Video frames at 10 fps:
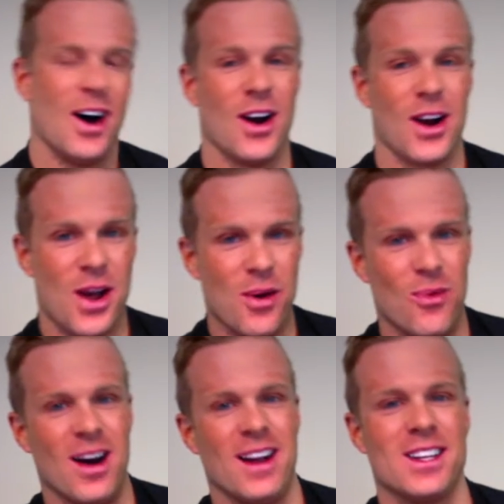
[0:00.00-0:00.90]
All right,
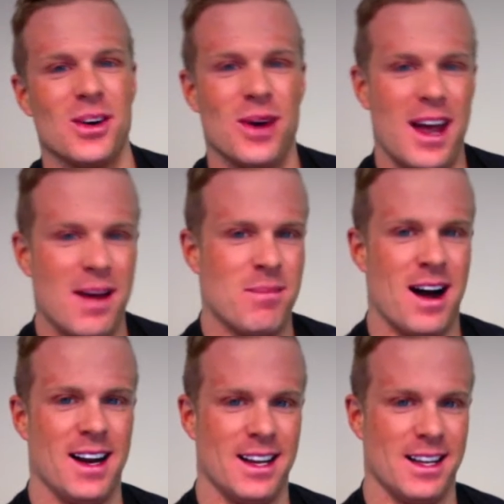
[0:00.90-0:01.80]
what
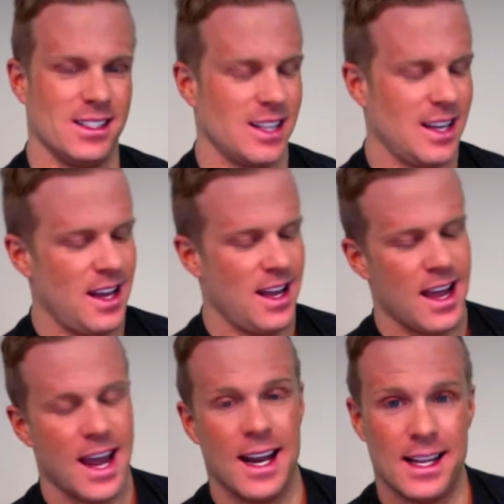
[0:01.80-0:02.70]
Yohimbine is,
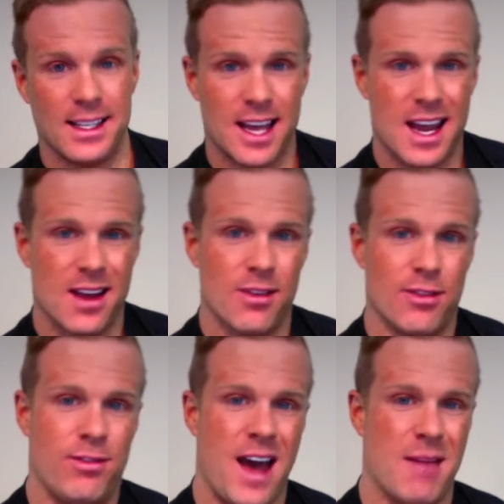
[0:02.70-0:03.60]
it is a
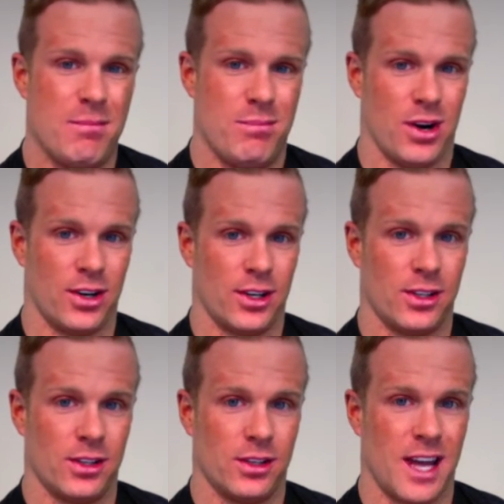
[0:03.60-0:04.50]
fat burner.
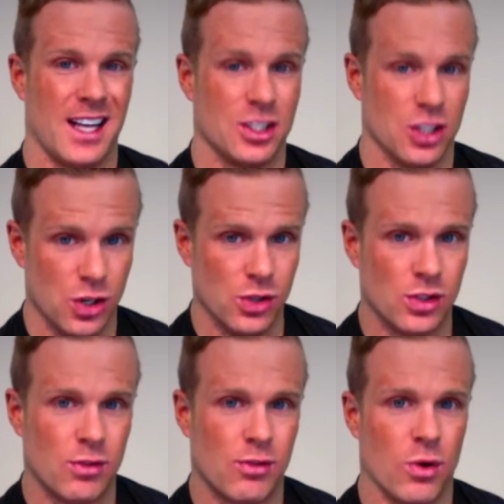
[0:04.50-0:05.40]
Okay, it's
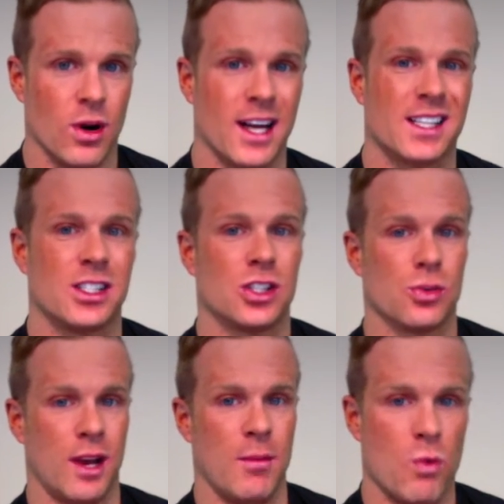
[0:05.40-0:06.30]
used for
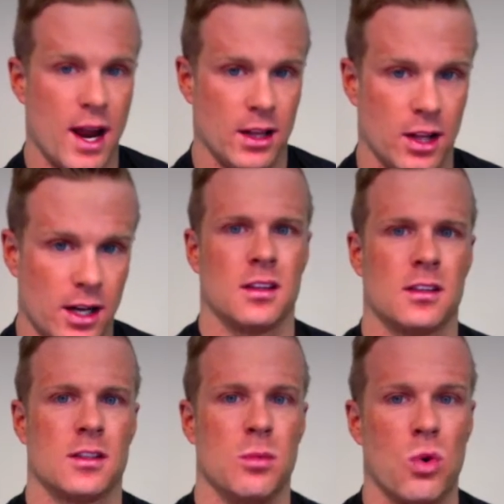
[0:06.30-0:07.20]
extreme weight loss.
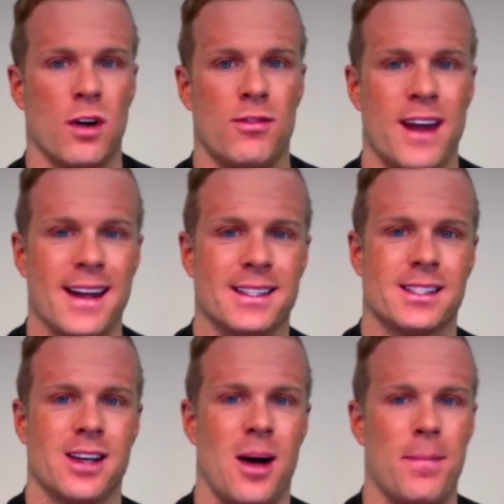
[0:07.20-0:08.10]
It's a more
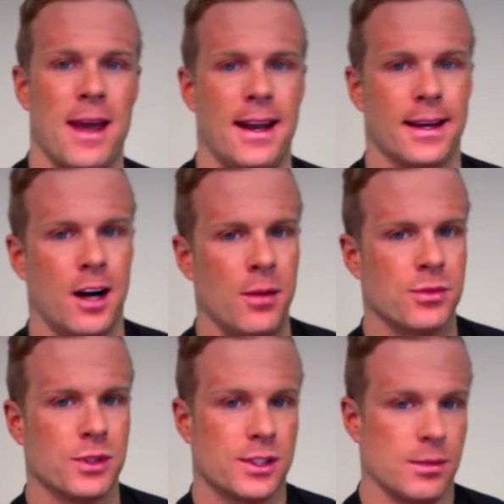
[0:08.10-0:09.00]
advanced supp, and it
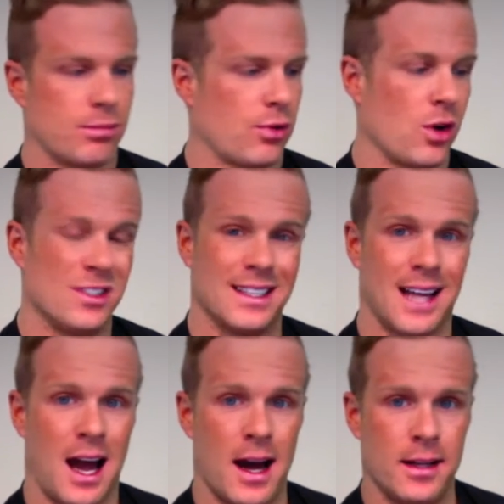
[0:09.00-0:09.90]
comes with some pros and
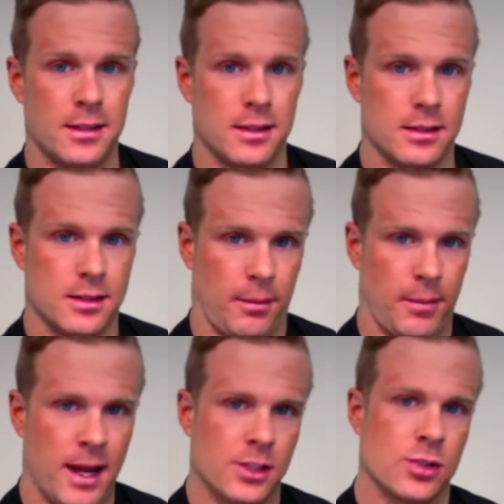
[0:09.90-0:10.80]
cons and some
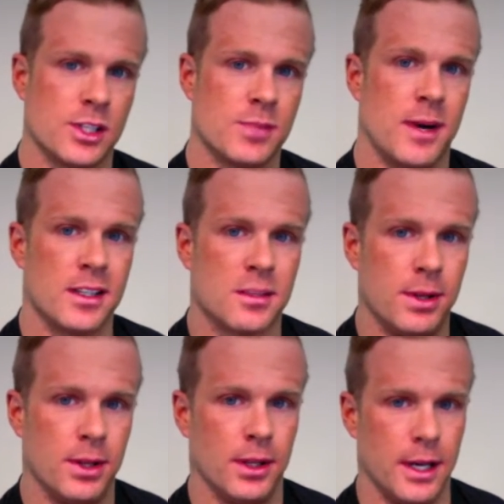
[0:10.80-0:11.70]
extra
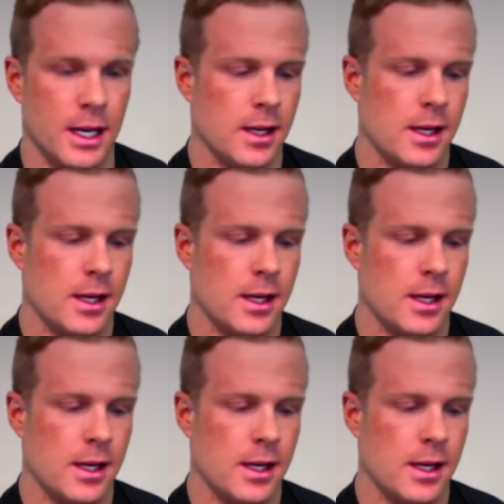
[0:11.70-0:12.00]
responsibility